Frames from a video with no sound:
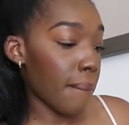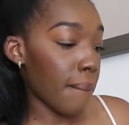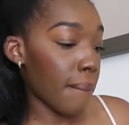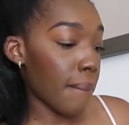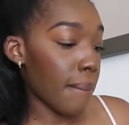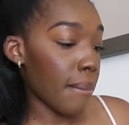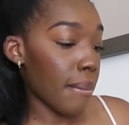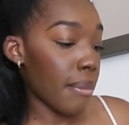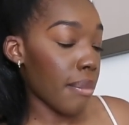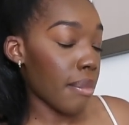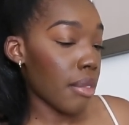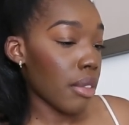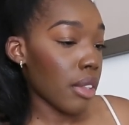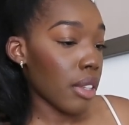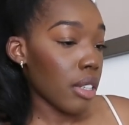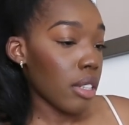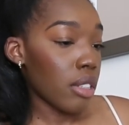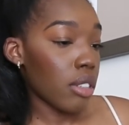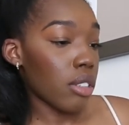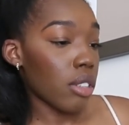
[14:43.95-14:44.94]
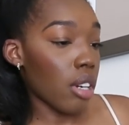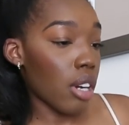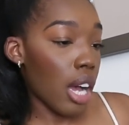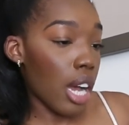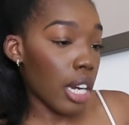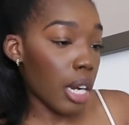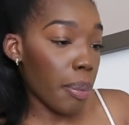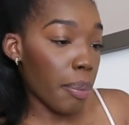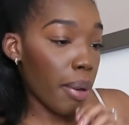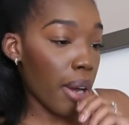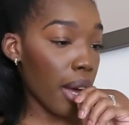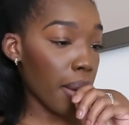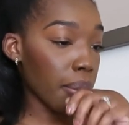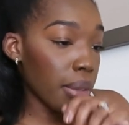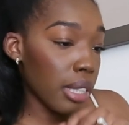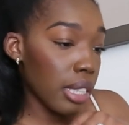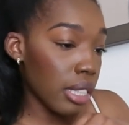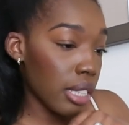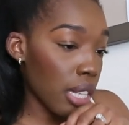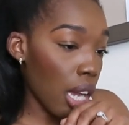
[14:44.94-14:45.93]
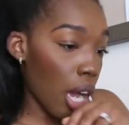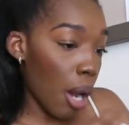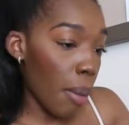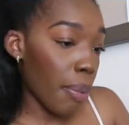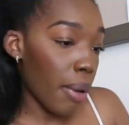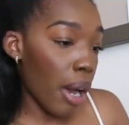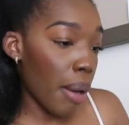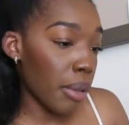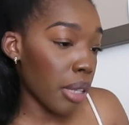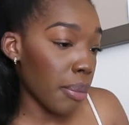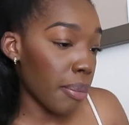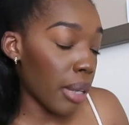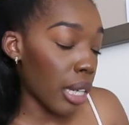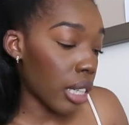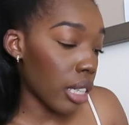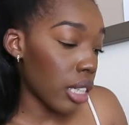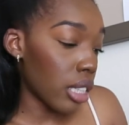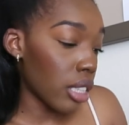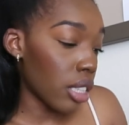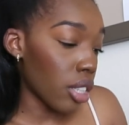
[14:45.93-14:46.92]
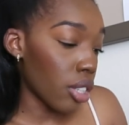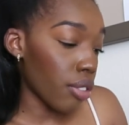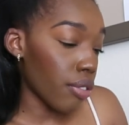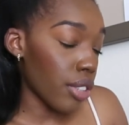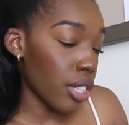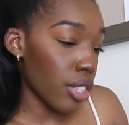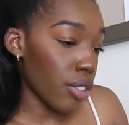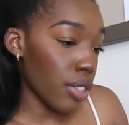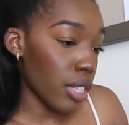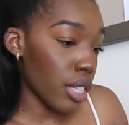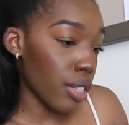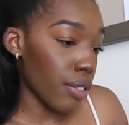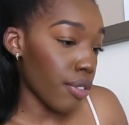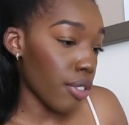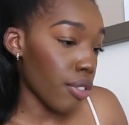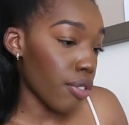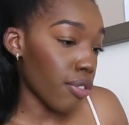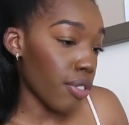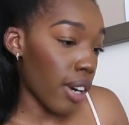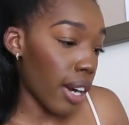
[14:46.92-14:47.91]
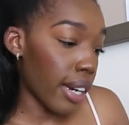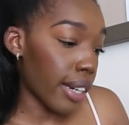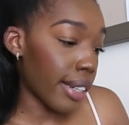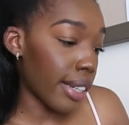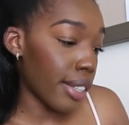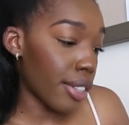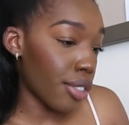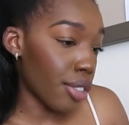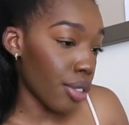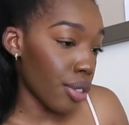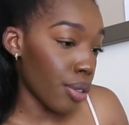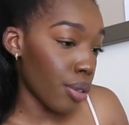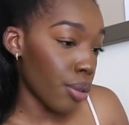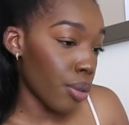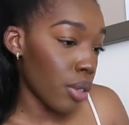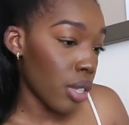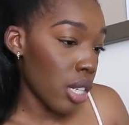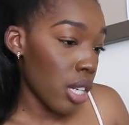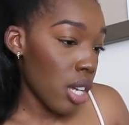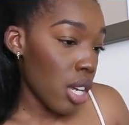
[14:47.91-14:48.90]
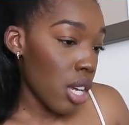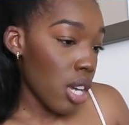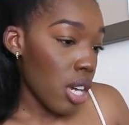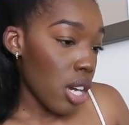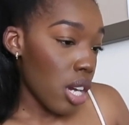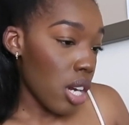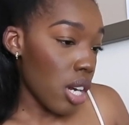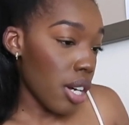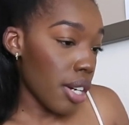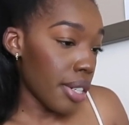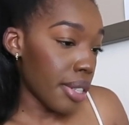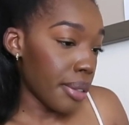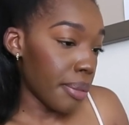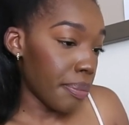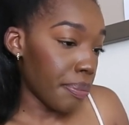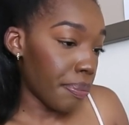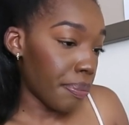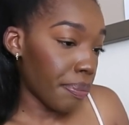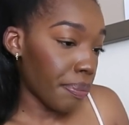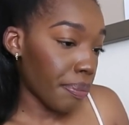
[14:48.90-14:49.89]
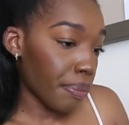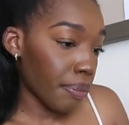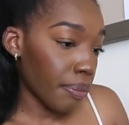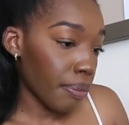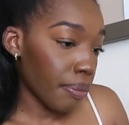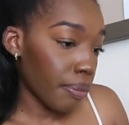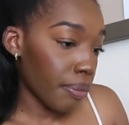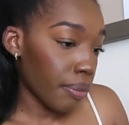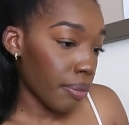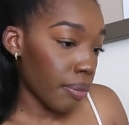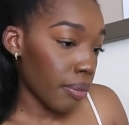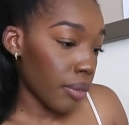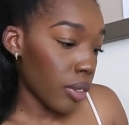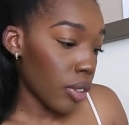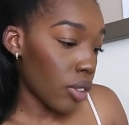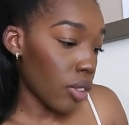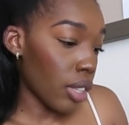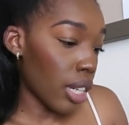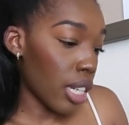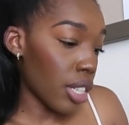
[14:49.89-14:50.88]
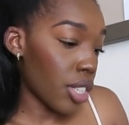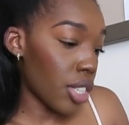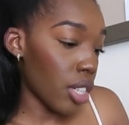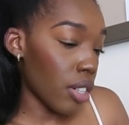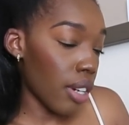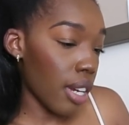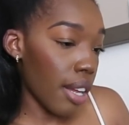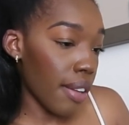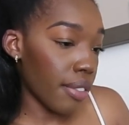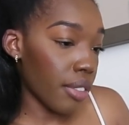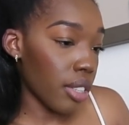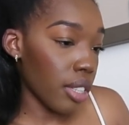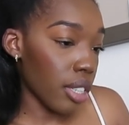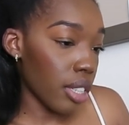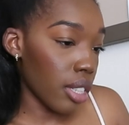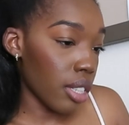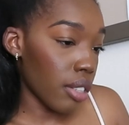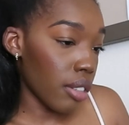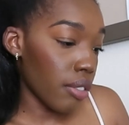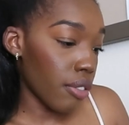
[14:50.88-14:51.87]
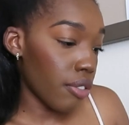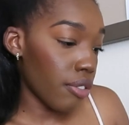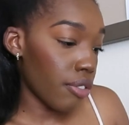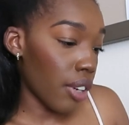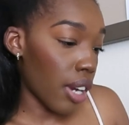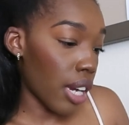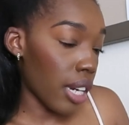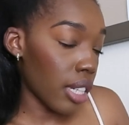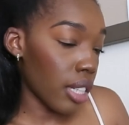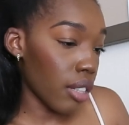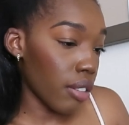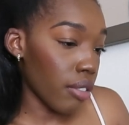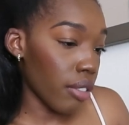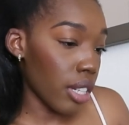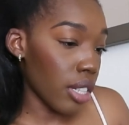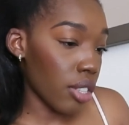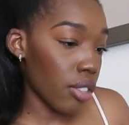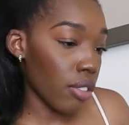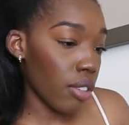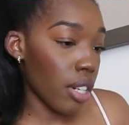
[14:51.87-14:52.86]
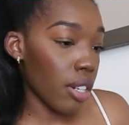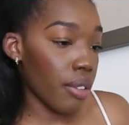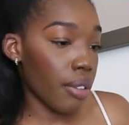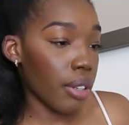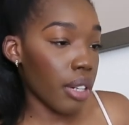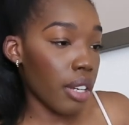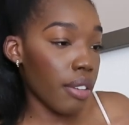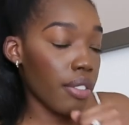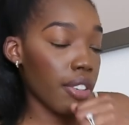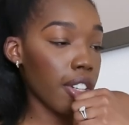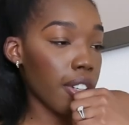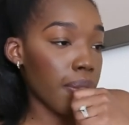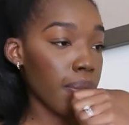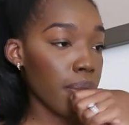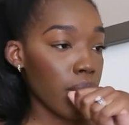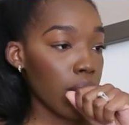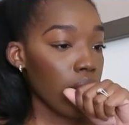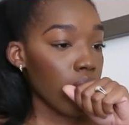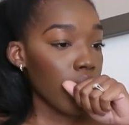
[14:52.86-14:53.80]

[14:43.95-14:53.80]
Okay. So I will probably, I'll probably make a dinner reservation for Friday too. Um, so that she don't have to find a restaurant or whatever.